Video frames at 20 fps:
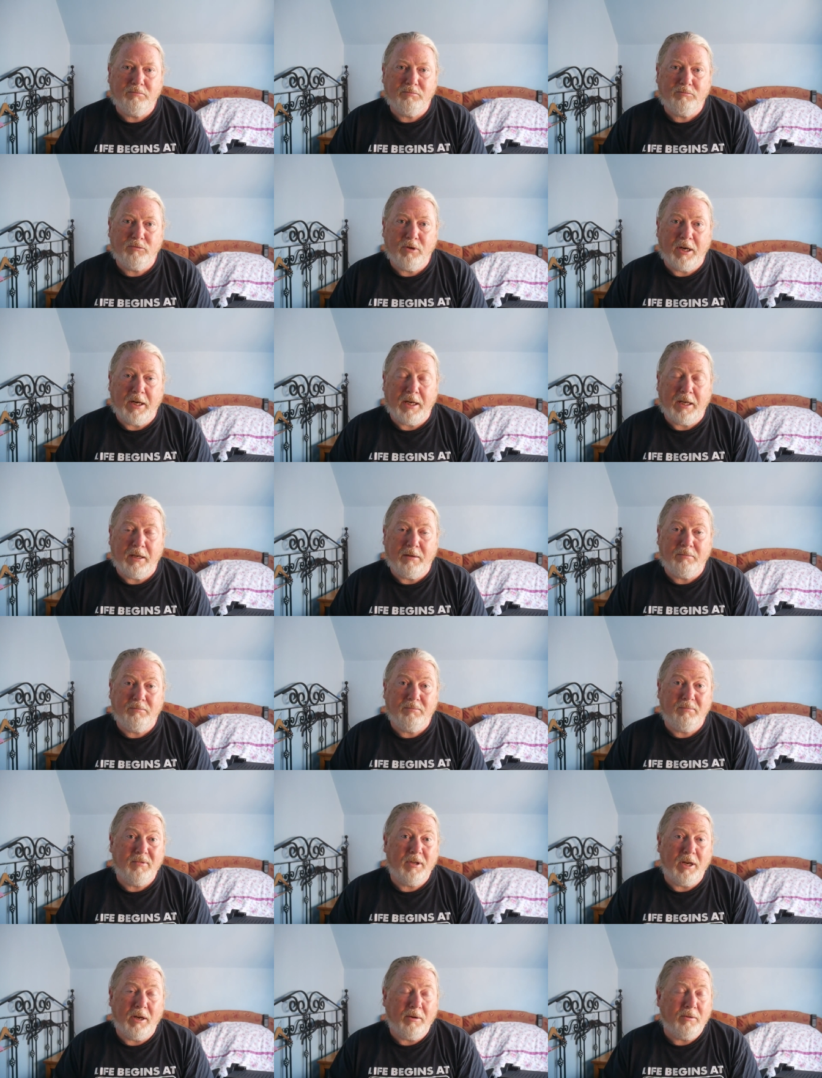really
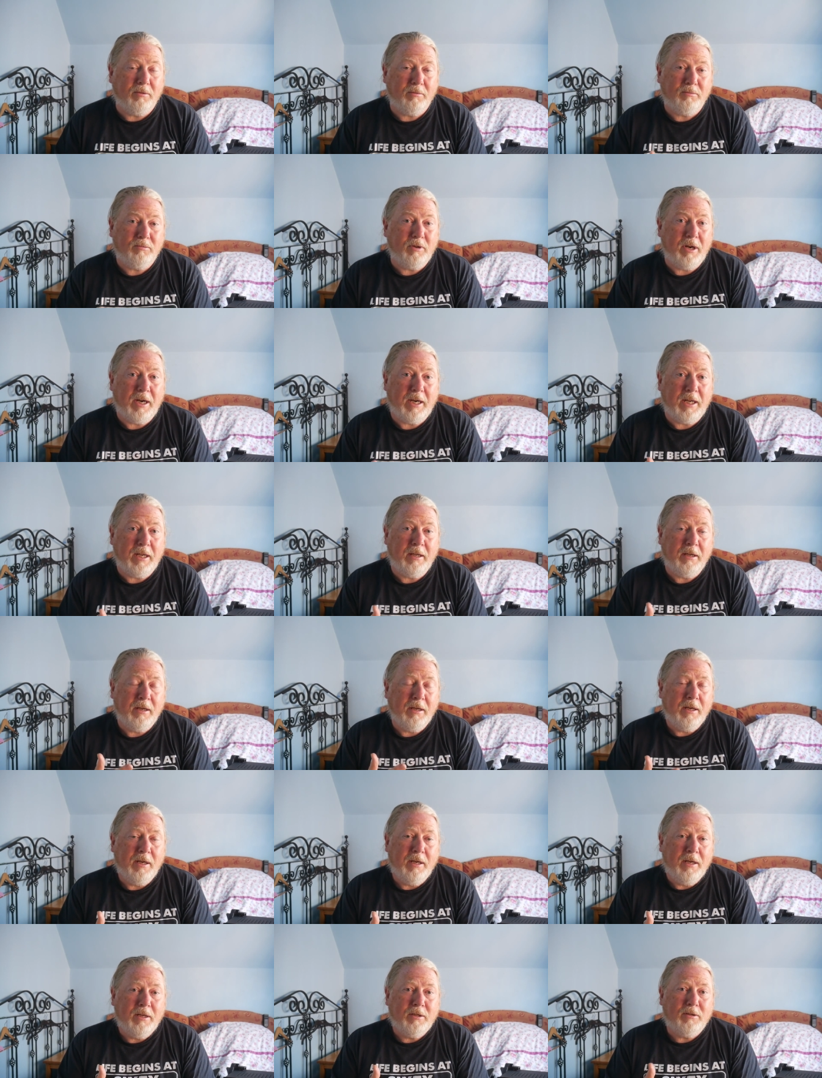you know really
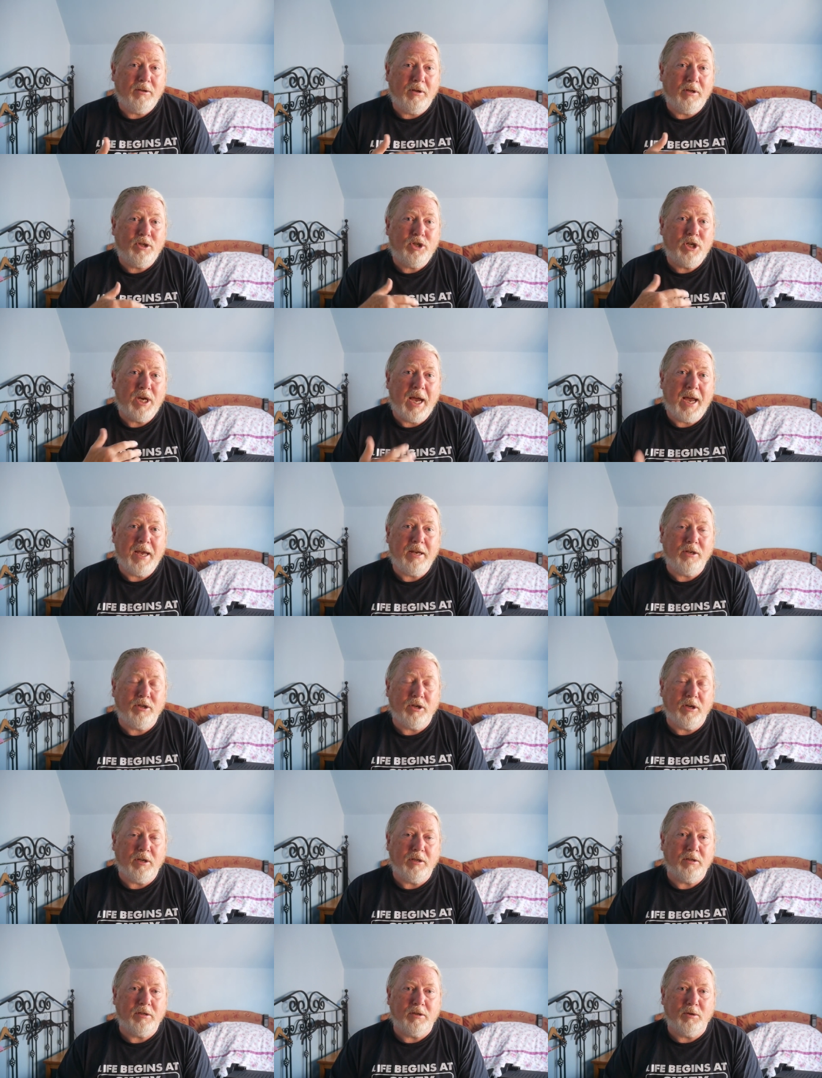sort of
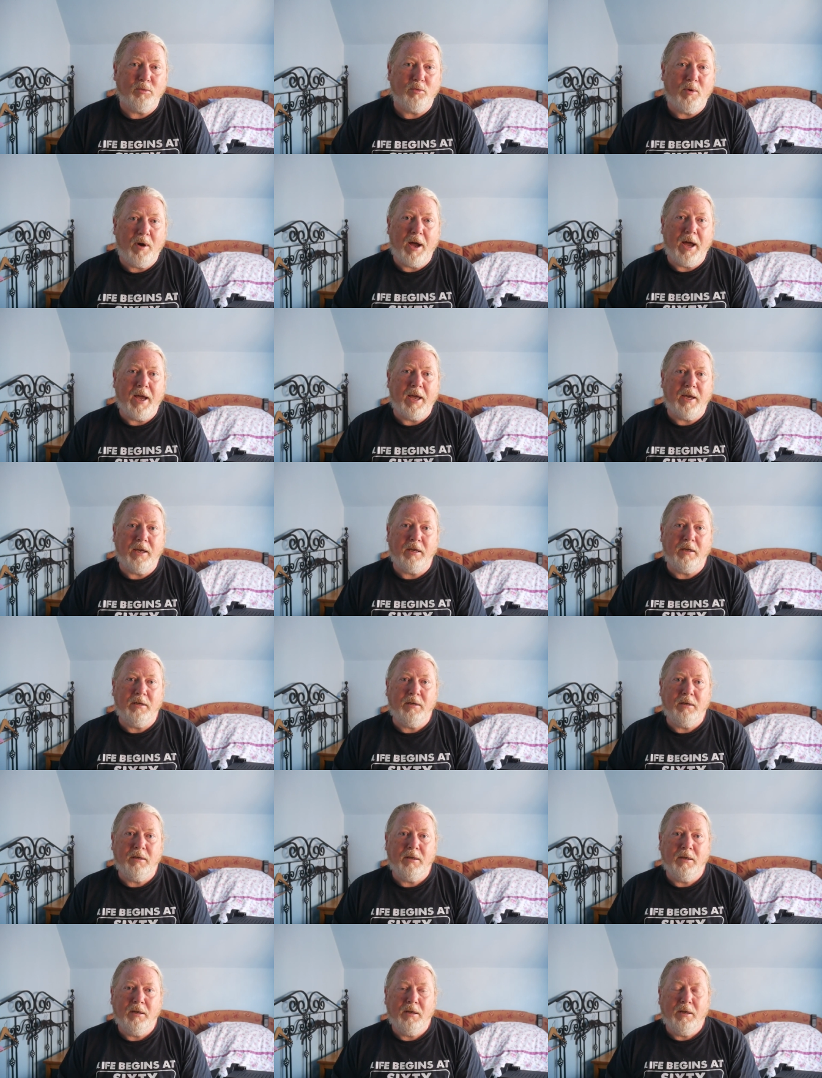changes the way
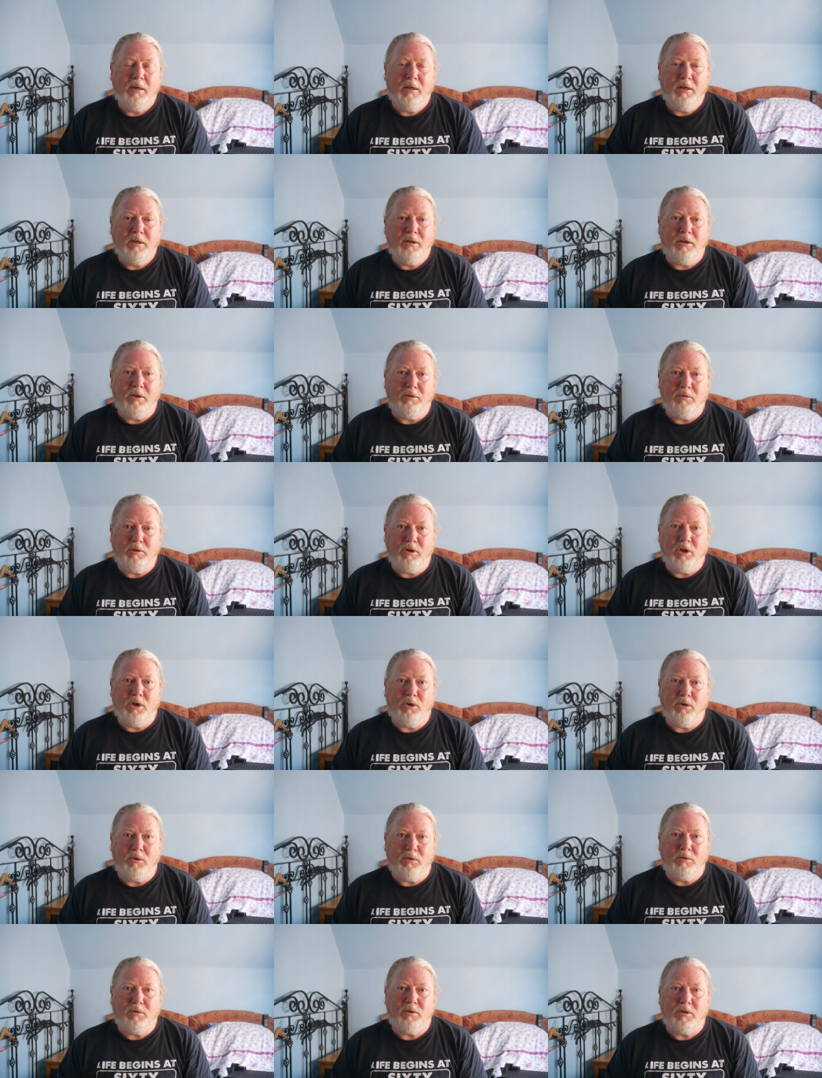you
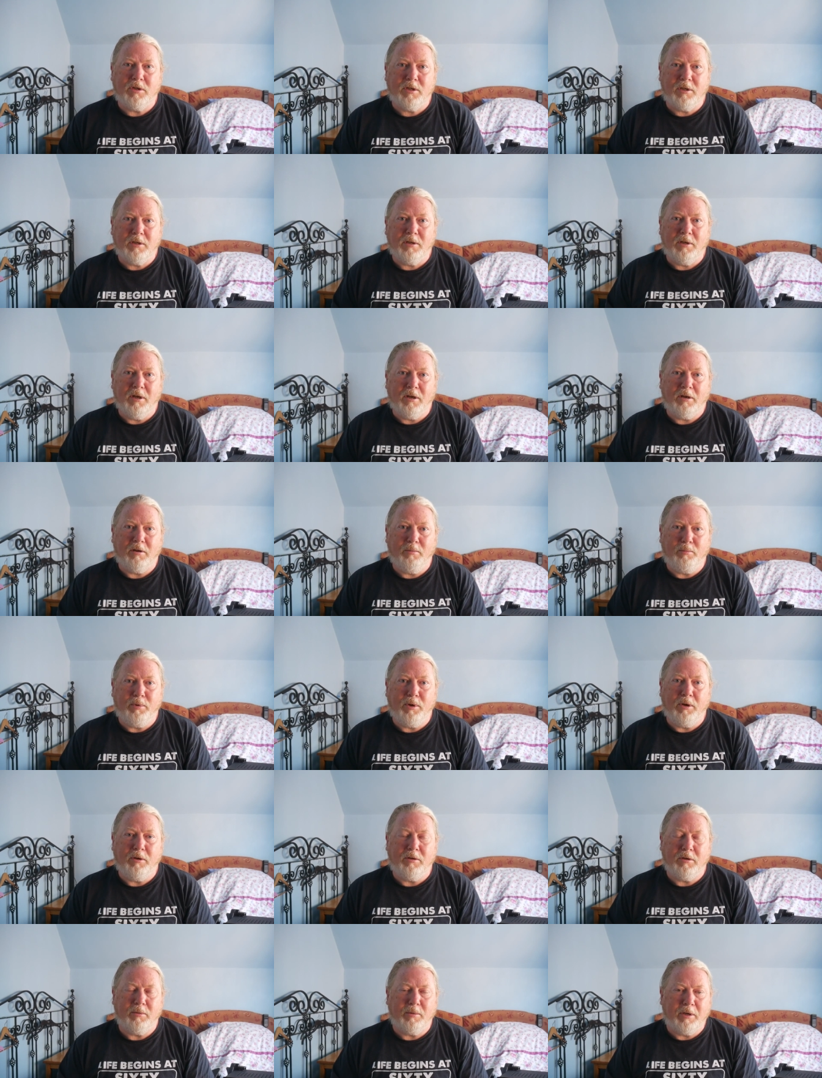use a
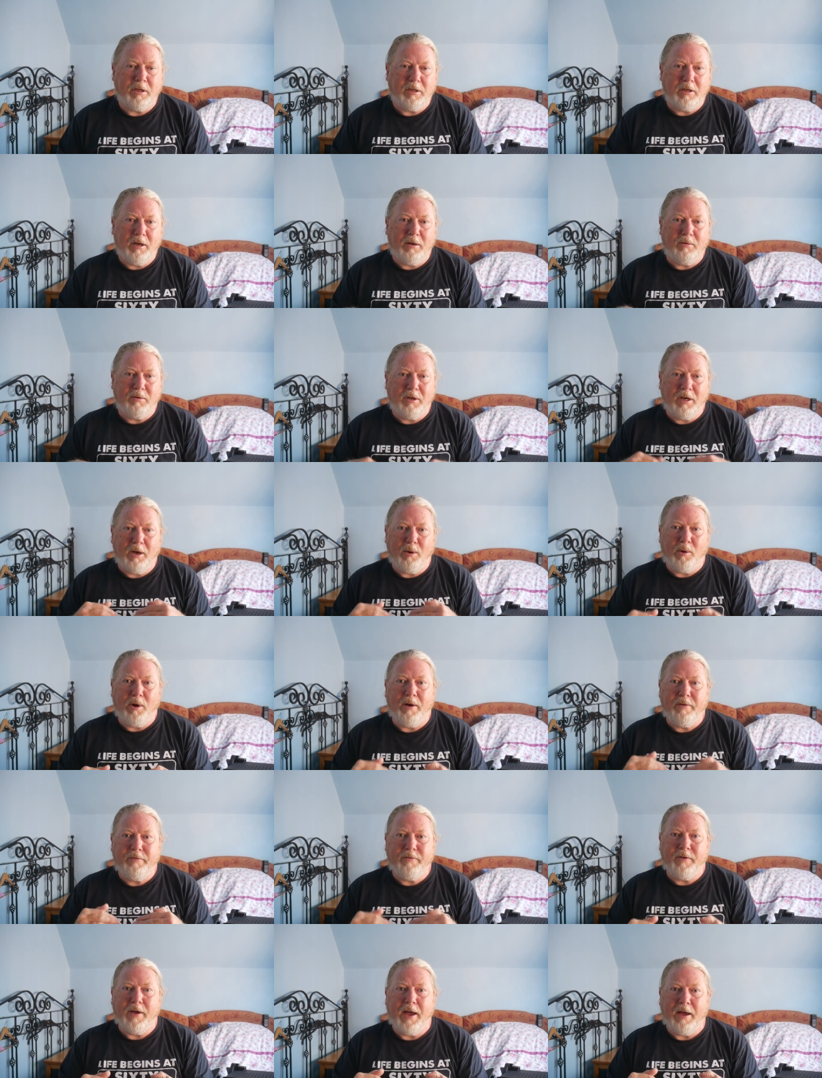computer because uh, you know I
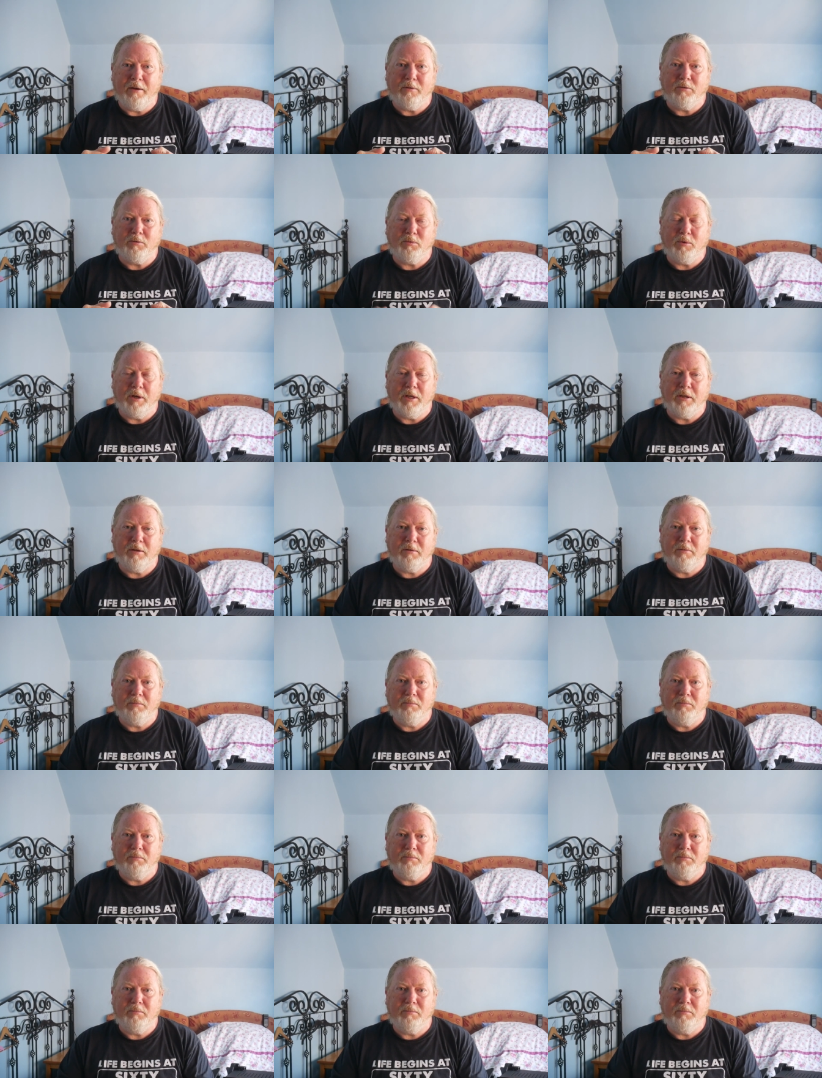found with